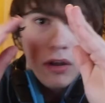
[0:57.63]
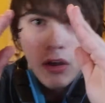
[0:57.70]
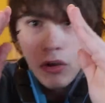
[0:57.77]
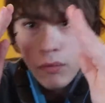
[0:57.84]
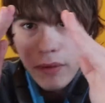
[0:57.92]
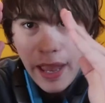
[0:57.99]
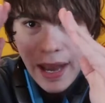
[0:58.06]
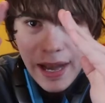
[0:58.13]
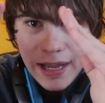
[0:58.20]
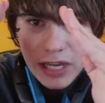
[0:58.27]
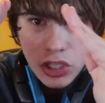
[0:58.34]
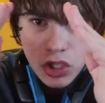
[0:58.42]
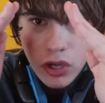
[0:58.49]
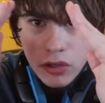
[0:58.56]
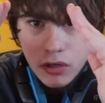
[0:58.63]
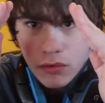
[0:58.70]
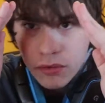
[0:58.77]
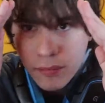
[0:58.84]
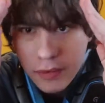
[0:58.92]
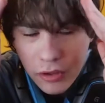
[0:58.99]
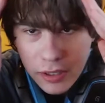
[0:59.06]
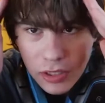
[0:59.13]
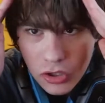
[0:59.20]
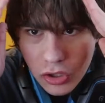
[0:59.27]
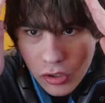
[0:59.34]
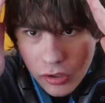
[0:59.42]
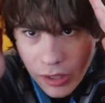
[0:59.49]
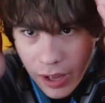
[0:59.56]
oh, we hate each other, and we look in
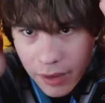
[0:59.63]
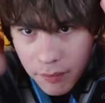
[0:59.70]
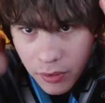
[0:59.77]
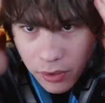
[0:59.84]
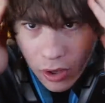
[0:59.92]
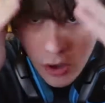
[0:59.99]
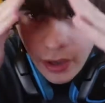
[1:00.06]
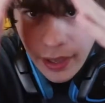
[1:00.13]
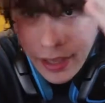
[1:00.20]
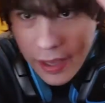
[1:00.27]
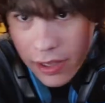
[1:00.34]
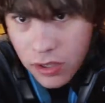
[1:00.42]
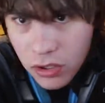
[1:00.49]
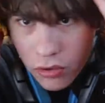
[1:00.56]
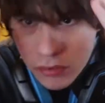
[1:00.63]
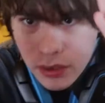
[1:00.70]
each other's eyes, and like, oh, I hate you.